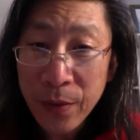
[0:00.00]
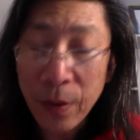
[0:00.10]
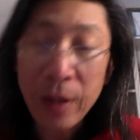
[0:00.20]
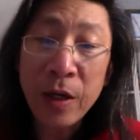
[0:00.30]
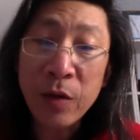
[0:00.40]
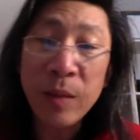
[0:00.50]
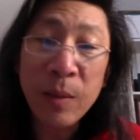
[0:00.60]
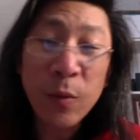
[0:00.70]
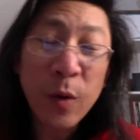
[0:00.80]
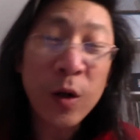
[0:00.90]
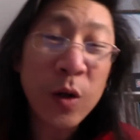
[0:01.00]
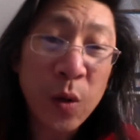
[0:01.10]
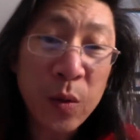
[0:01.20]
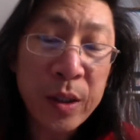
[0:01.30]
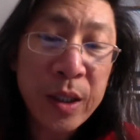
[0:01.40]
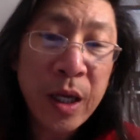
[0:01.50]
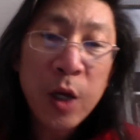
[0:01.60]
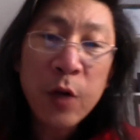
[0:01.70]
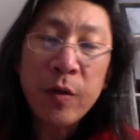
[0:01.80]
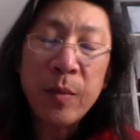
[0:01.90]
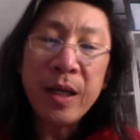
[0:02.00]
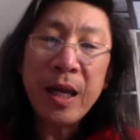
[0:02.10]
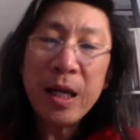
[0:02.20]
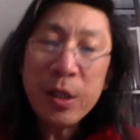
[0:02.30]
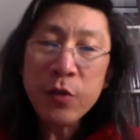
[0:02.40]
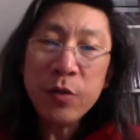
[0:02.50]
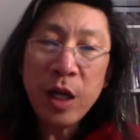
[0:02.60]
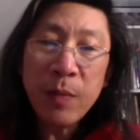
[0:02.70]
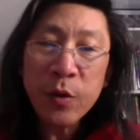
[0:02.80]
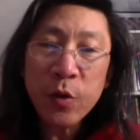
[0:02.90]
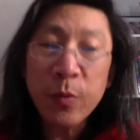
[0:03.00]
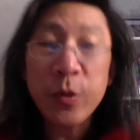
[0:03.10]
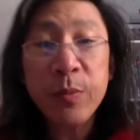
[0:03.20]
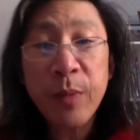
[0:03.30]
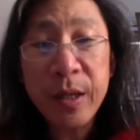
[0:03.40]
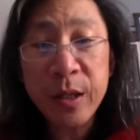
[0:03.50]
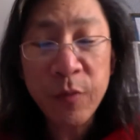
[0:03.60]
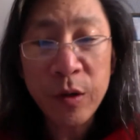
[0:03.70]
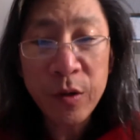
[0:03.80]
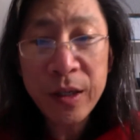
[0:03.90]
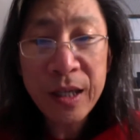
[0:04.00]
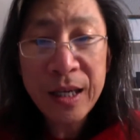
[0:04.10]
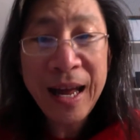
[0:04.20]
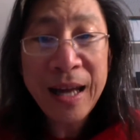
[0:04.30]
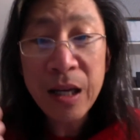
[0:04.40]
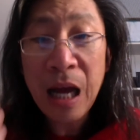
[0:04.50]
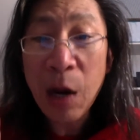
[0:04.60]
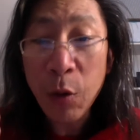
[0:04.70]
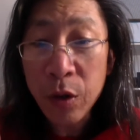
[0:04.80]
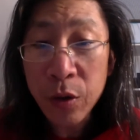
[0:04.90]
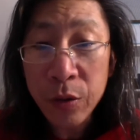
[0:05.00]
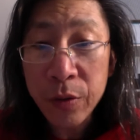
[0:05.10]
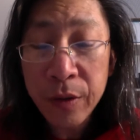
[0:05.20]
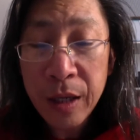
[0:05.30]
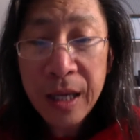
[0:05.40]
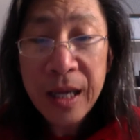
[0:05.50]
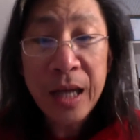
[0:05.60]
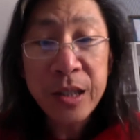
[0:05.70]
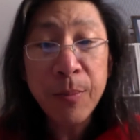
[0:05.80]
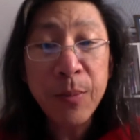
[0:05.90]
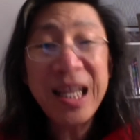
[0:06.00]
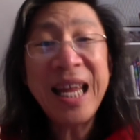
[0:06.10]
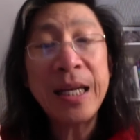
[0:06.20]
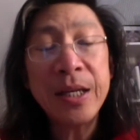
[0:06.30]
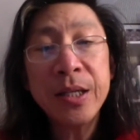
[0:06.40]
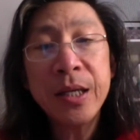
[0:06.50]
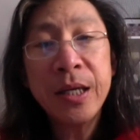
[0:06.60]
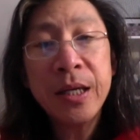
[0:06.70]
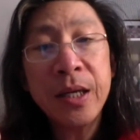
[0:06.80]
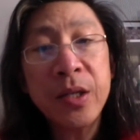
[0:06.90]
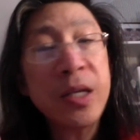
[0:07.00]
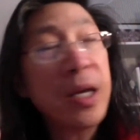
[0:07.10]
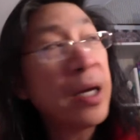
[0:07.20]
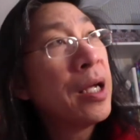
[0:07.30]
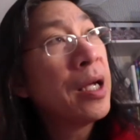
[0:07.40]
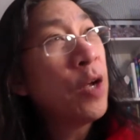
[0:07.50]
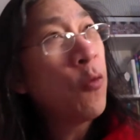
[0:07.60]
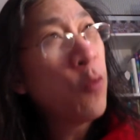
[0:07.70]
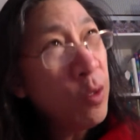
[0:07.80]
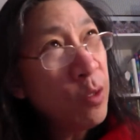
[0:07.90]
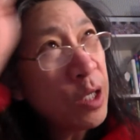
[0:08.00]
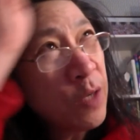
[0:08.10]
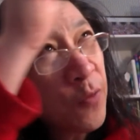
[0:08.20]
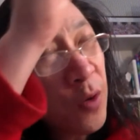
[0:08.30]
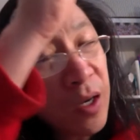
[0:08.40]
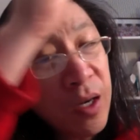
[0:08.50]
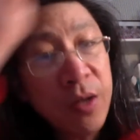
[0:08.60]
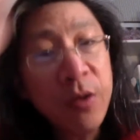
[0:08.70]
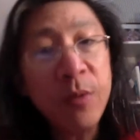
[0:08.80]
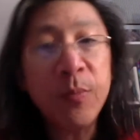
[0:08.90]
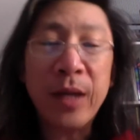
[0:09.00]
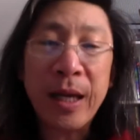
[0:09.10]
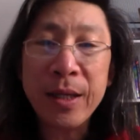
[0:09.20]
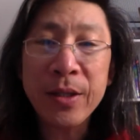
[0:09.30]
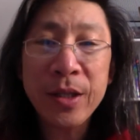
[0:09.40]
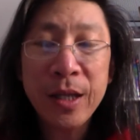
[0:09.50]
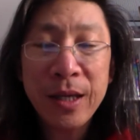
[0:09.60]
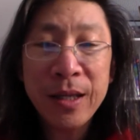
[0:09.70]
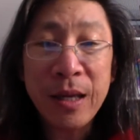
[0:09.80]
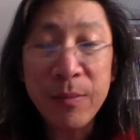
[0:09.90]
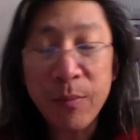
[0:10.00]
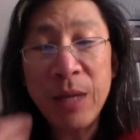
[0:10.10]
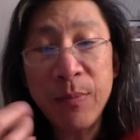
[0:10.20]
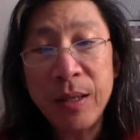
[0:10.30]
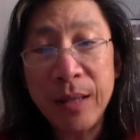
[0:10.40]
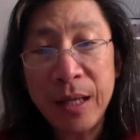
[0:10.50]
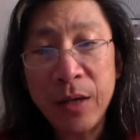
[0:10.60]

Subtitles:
Right. And remember what our goal is. From an astronomical perspective, we're looking at our Earth as a planet and saying, if we're looking for other planets that might be like